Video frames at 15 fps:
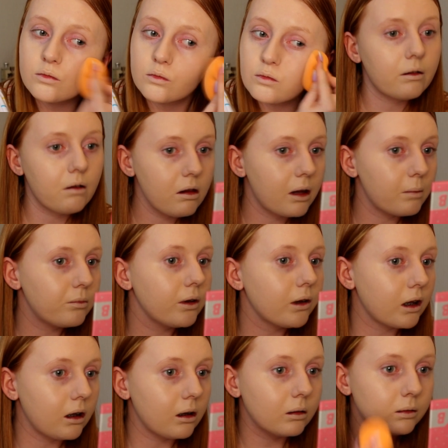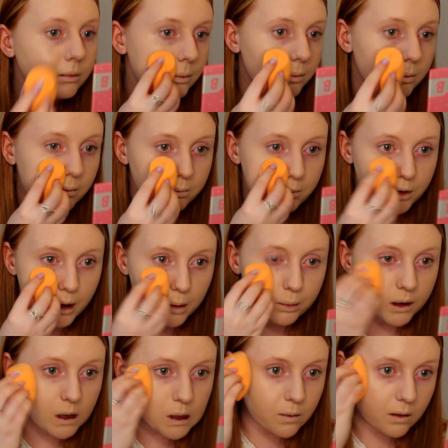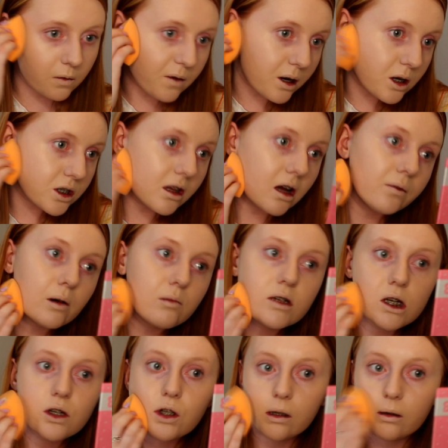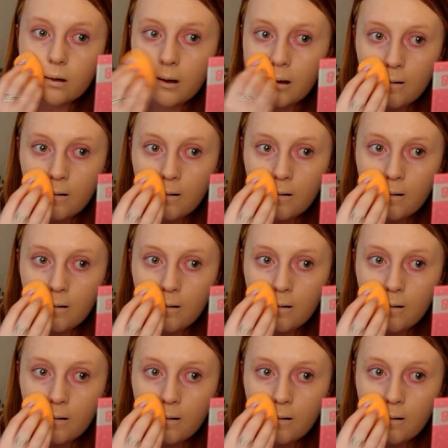And all, I'm really pleased with the finish of that foundation.